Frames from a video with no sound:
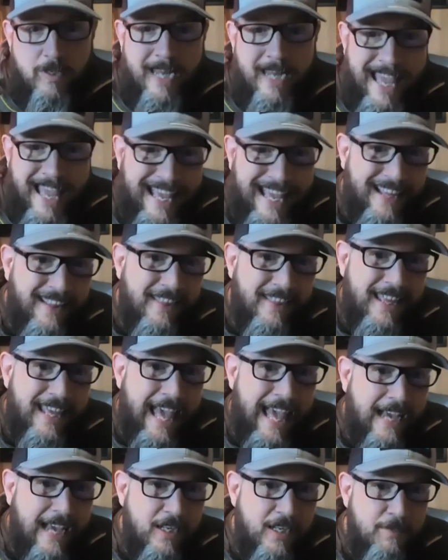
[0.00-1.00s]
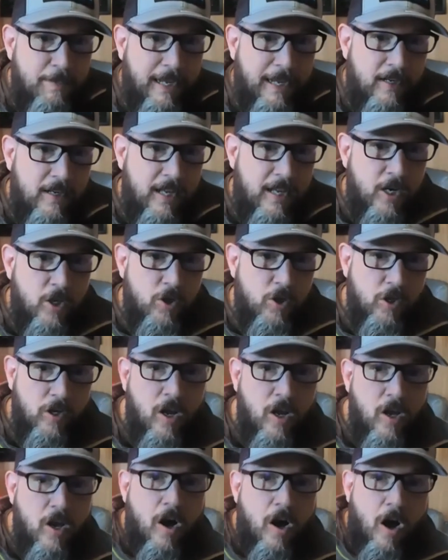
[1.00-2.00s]
take the
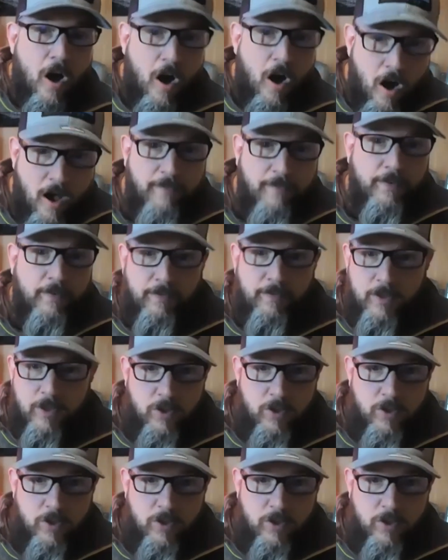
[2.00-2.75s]
expectation off of the